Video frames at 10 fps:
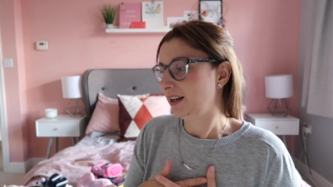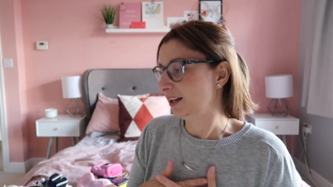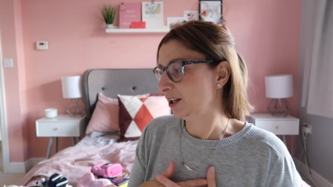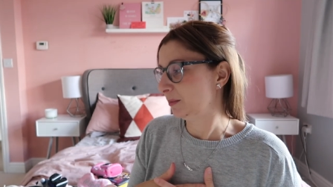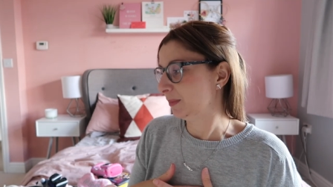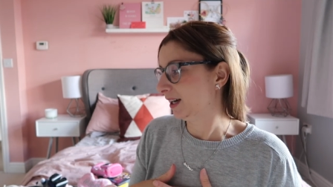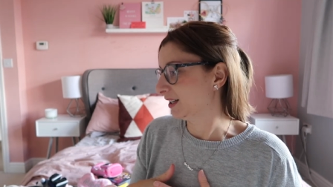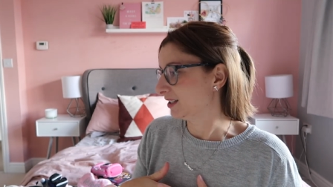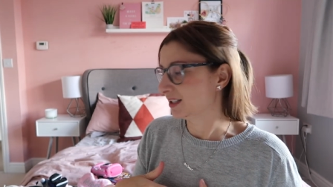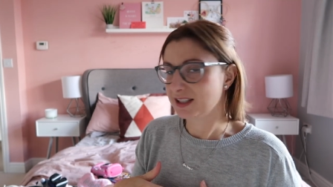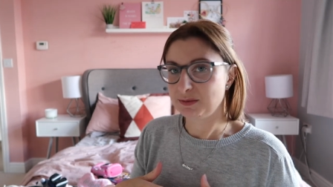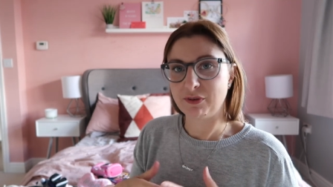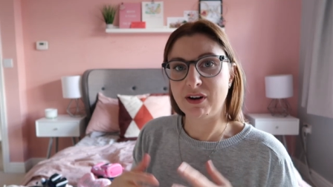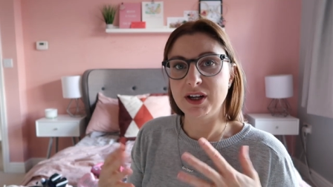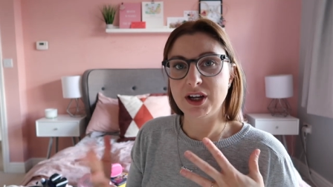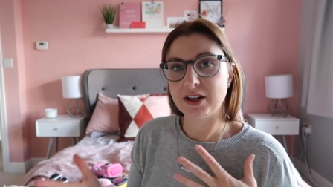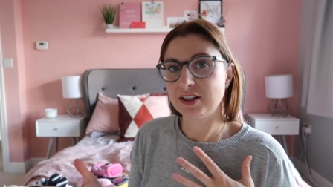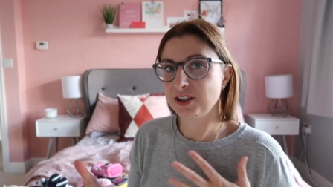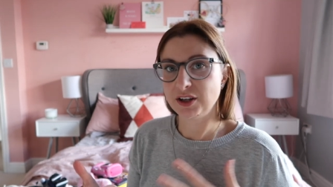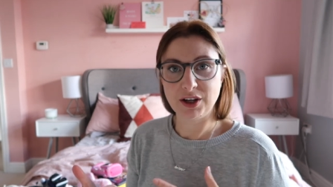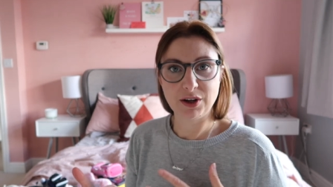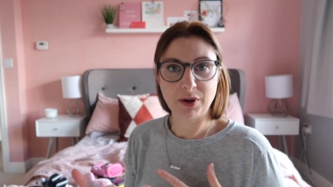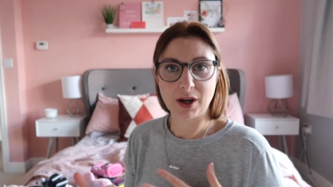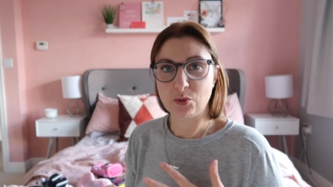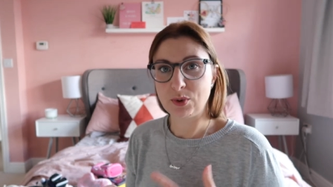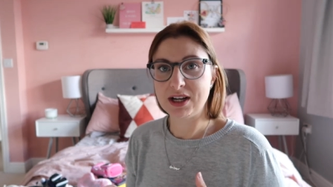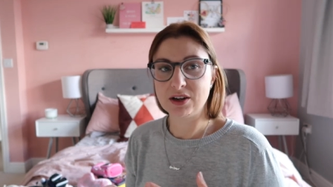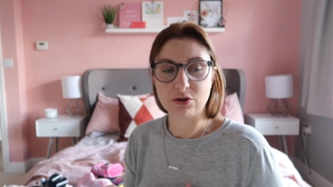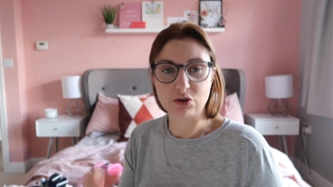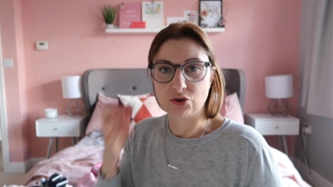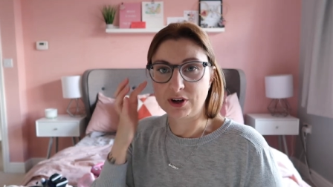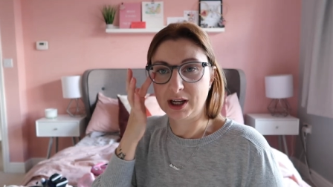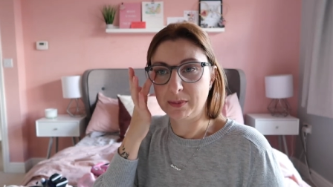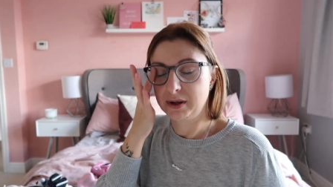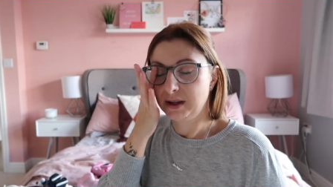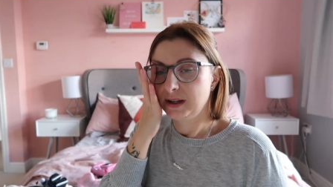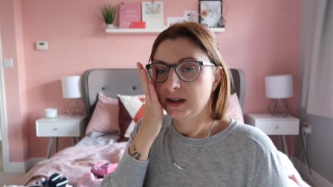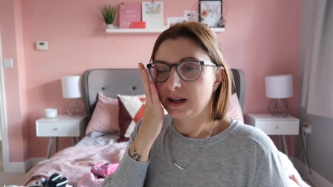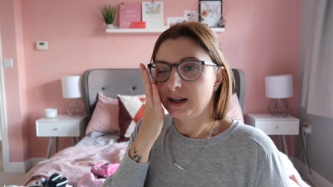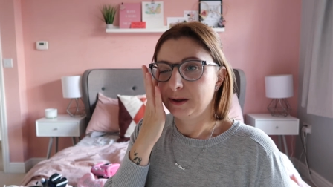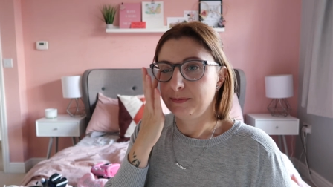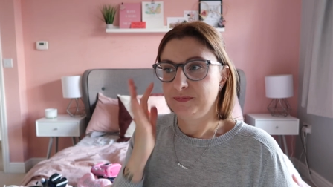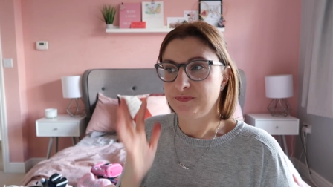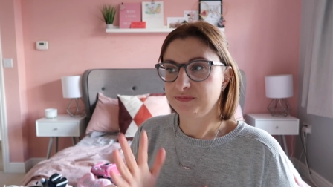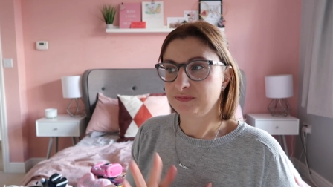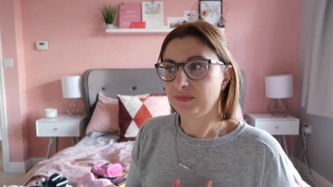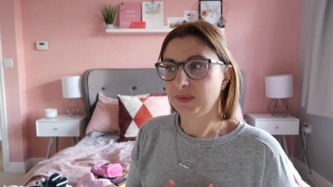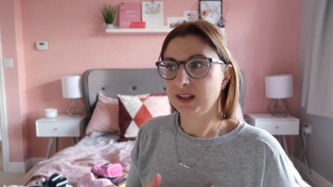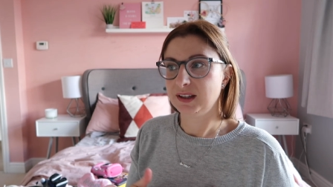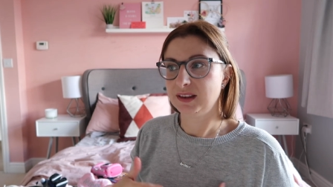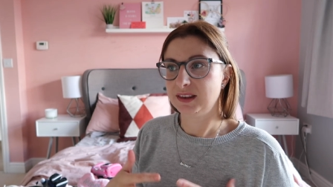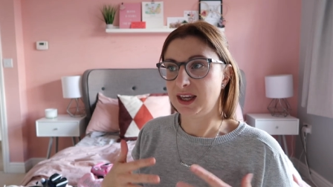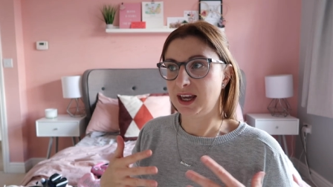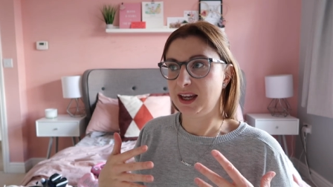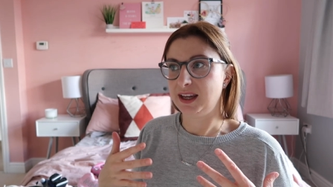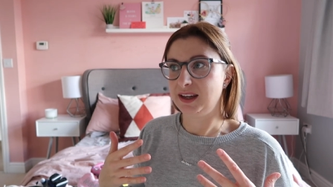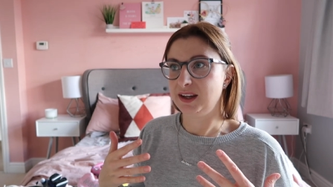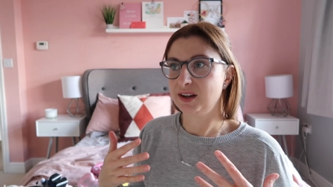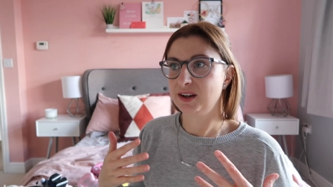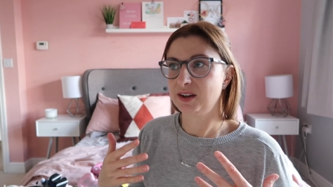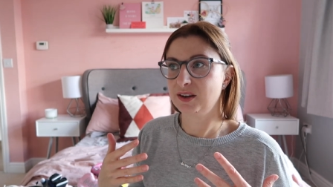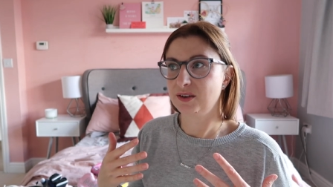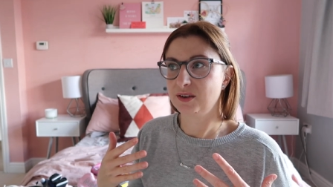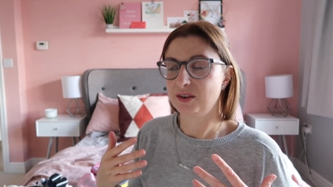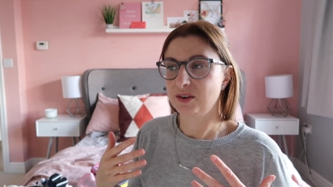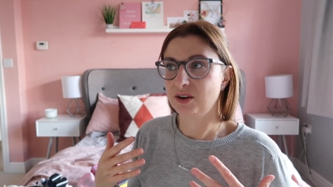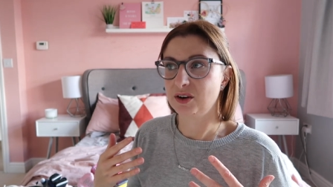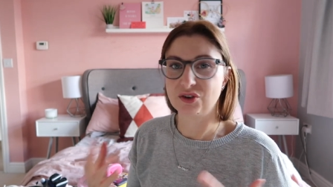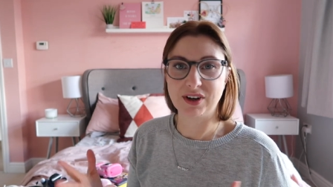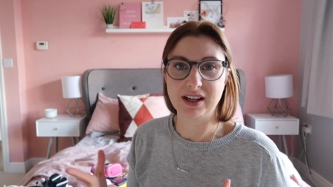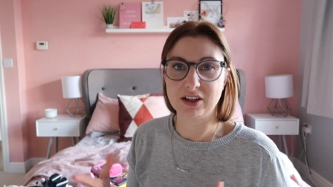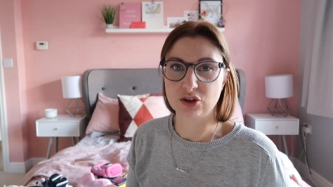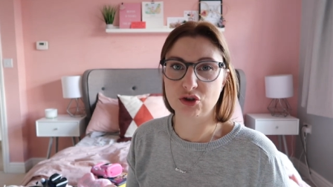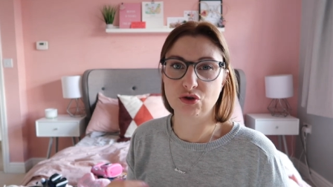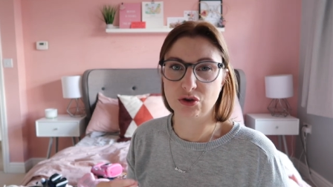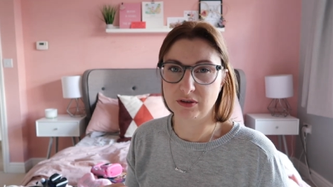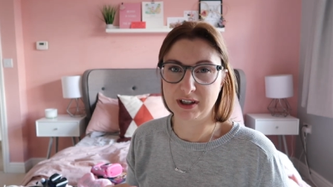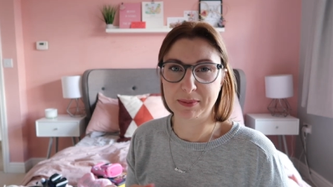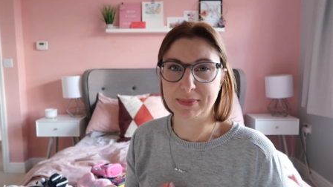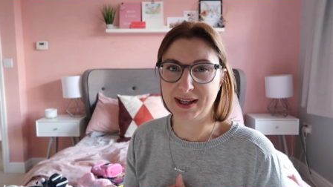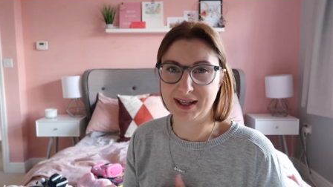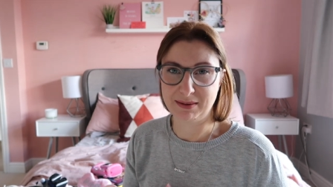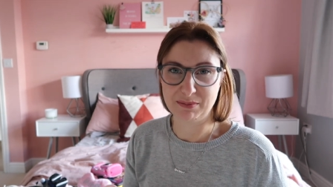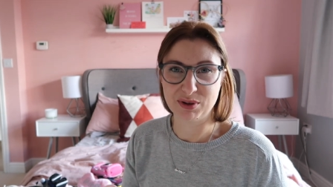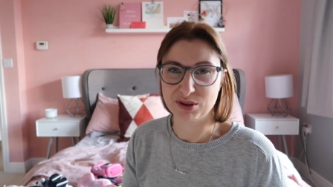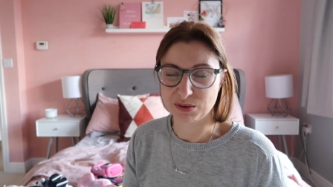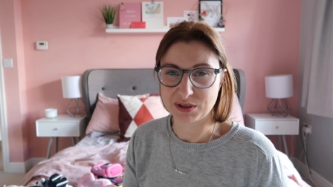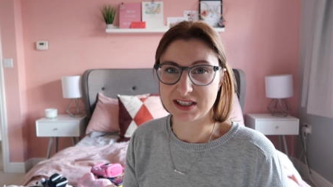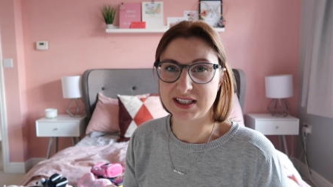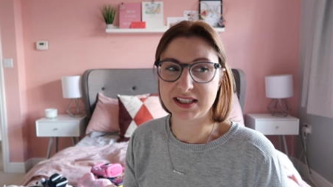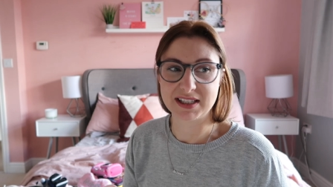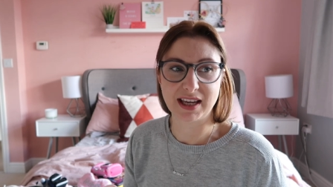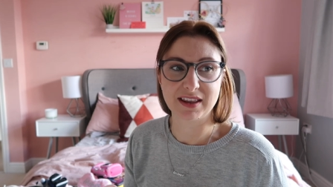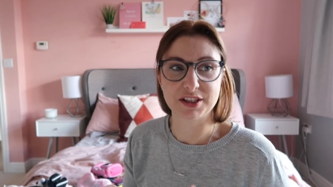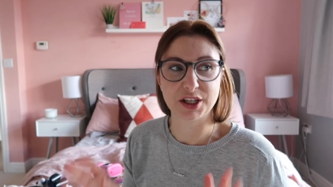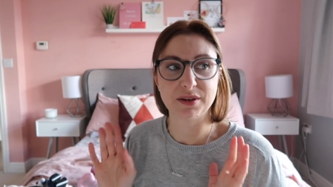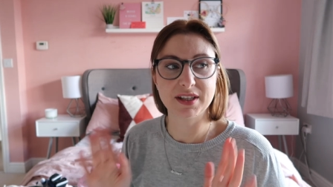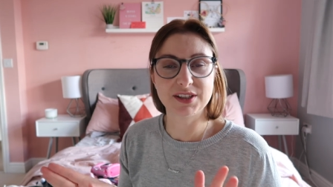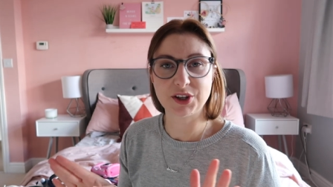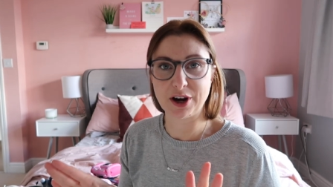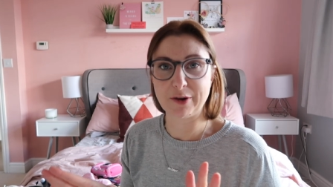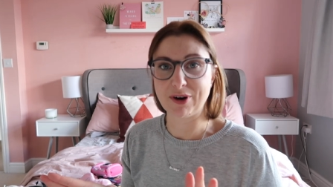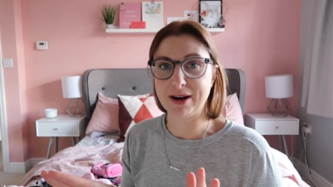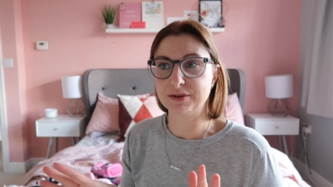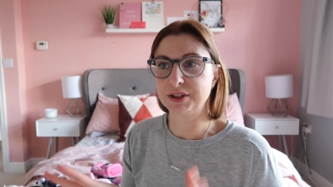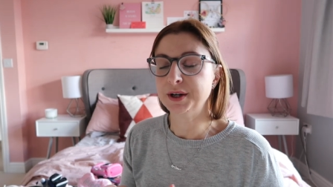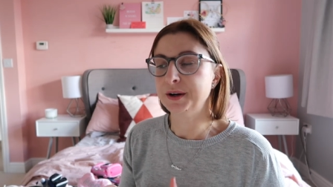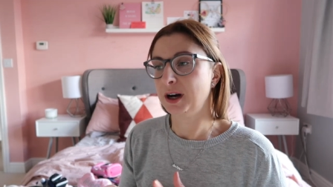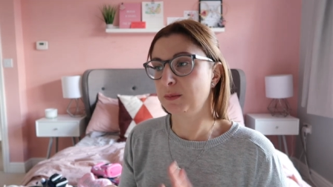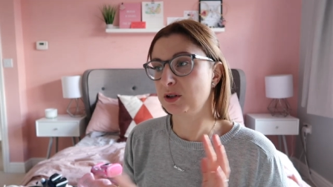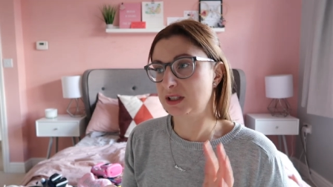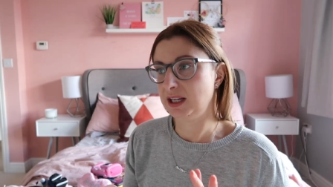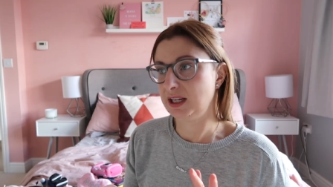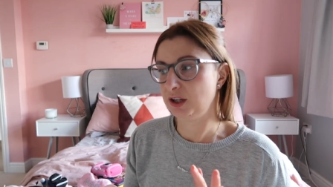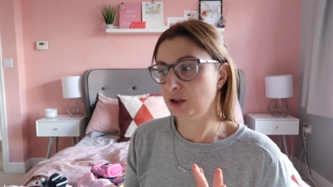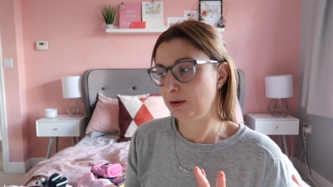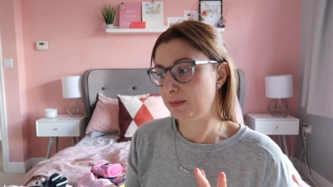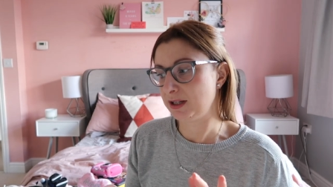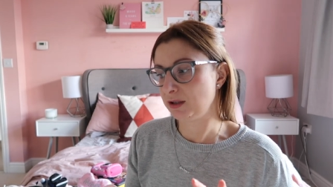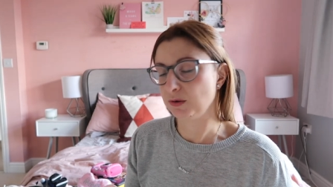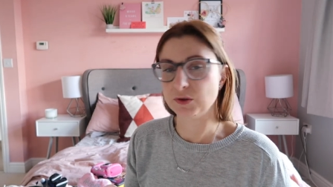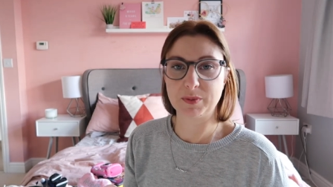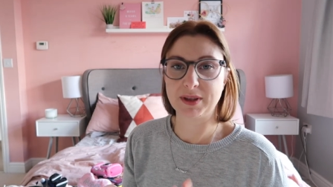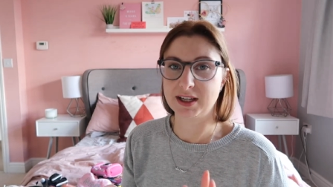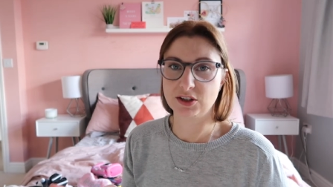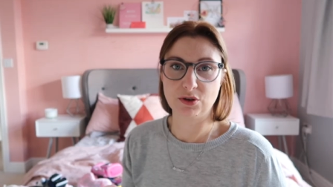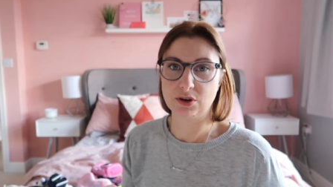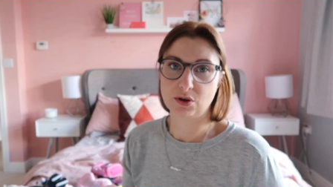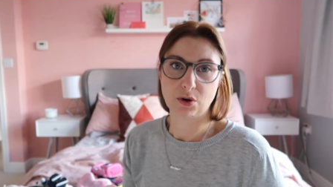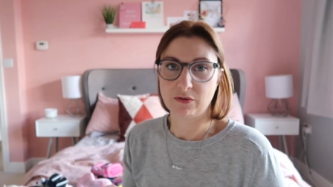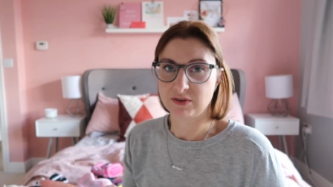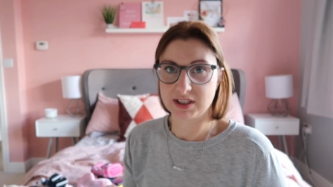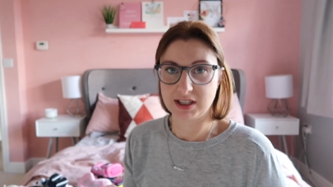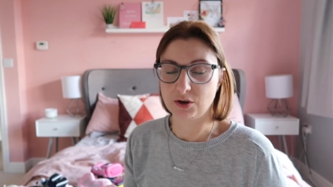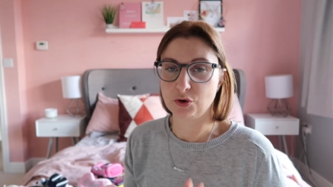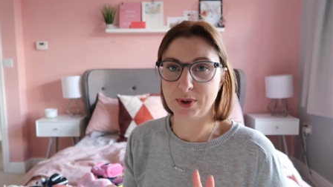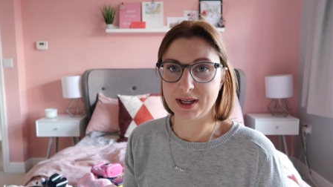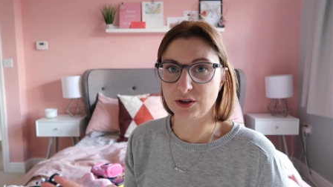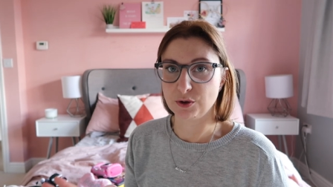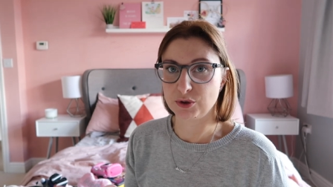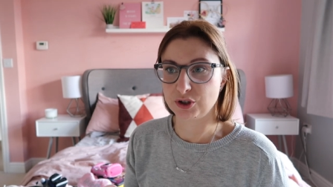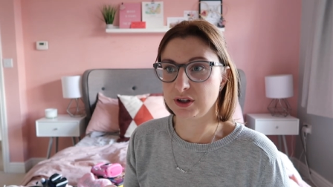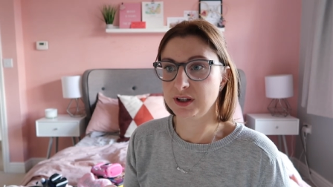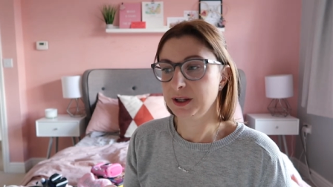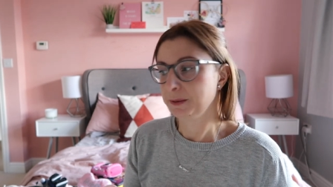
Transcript: And we're only going this new like week-long trip. They are great at just drawing and playing puzzles and things together. So this time round, I'm not taking colouring pencils, but that's obviously always an option.